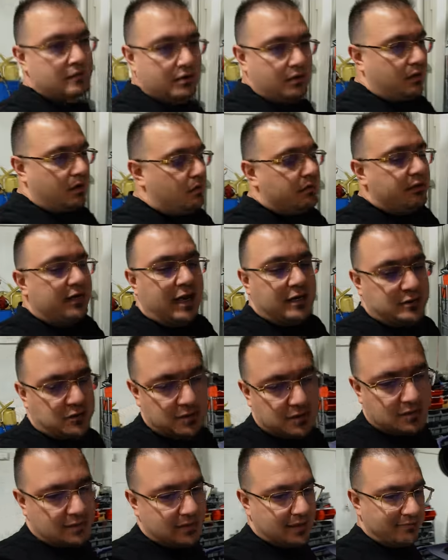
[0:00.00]
All you guys
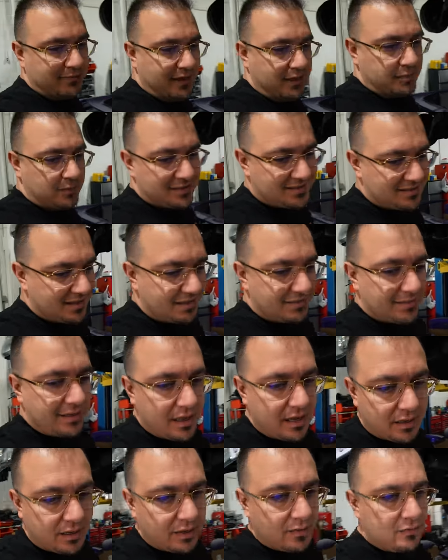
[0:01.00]
should just send him an email. Just say
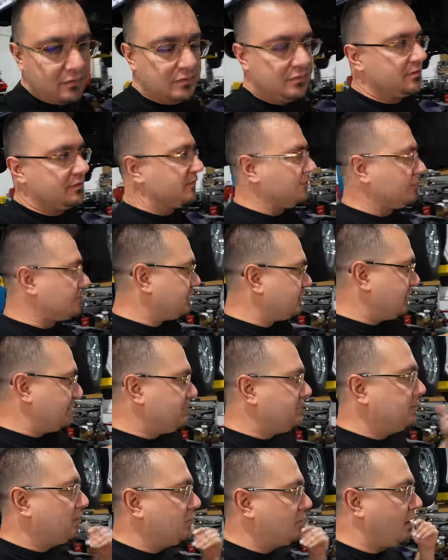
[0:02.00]
thank you for
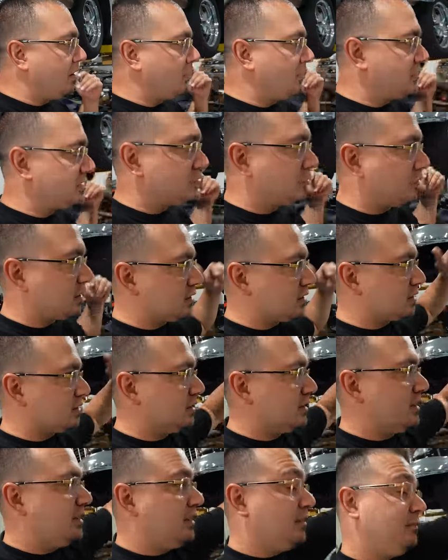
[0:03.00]
him doing all this work,
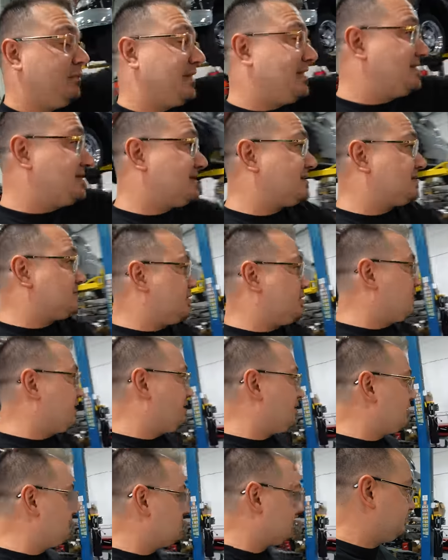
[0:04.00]
because it's really
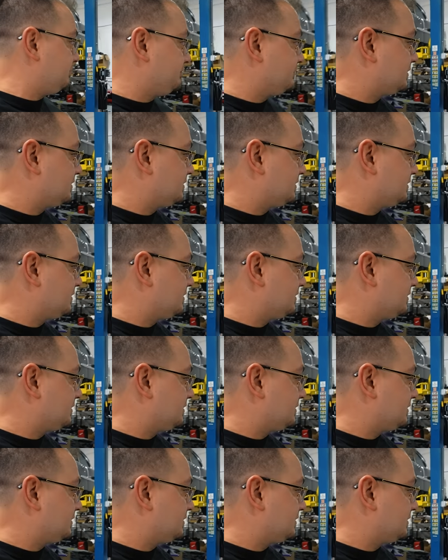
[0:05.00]
hard.